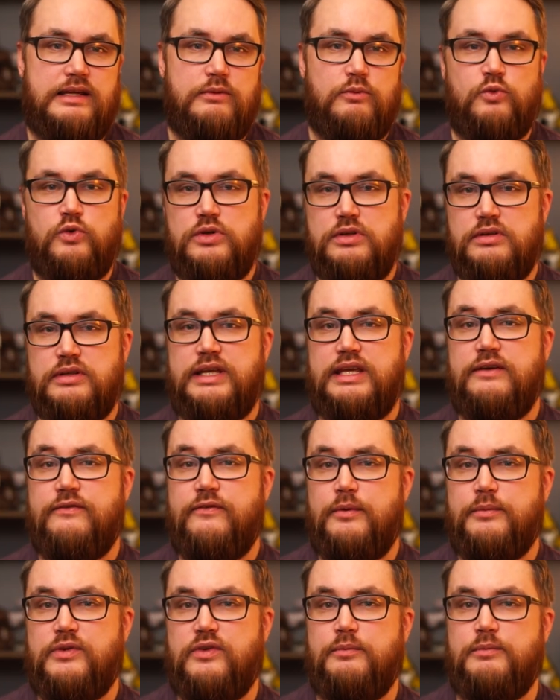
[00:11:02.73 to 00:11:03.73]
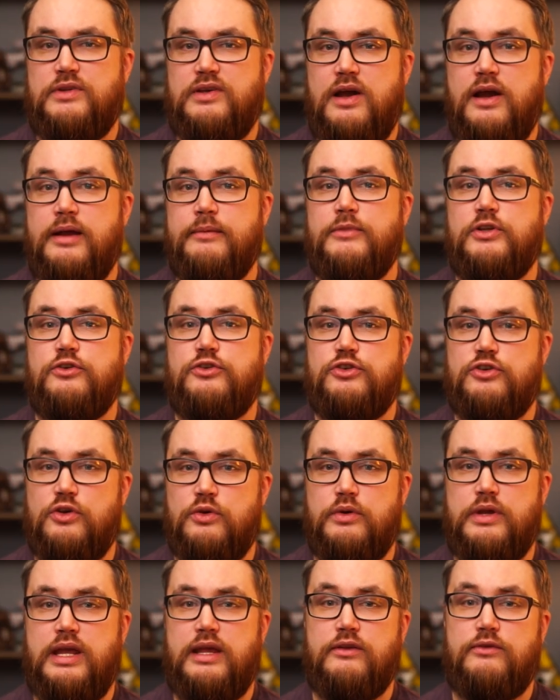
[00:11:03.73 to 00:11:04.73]
it will give them some time to
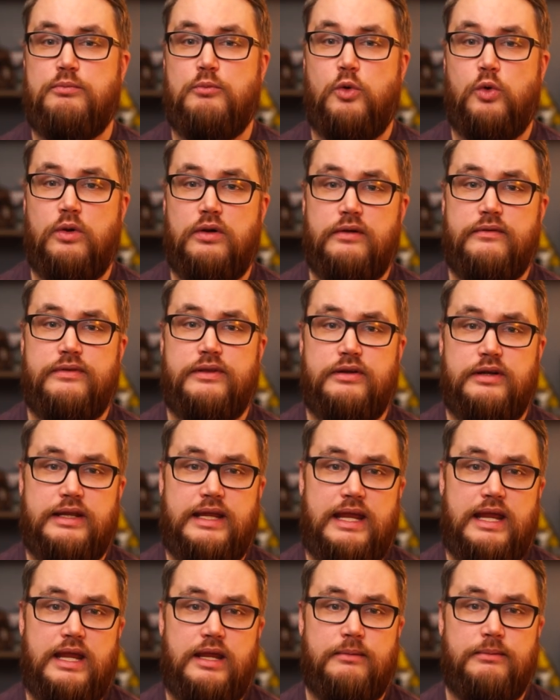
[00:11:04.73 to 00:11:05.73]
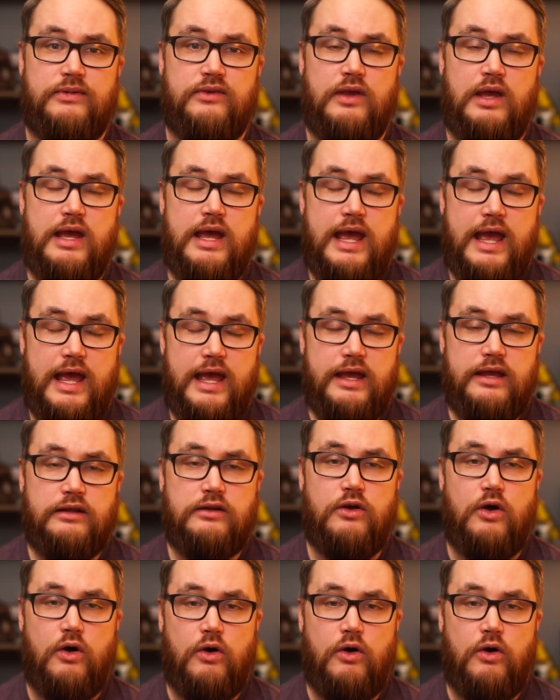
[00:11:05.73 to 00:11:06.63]
showcase more of their games and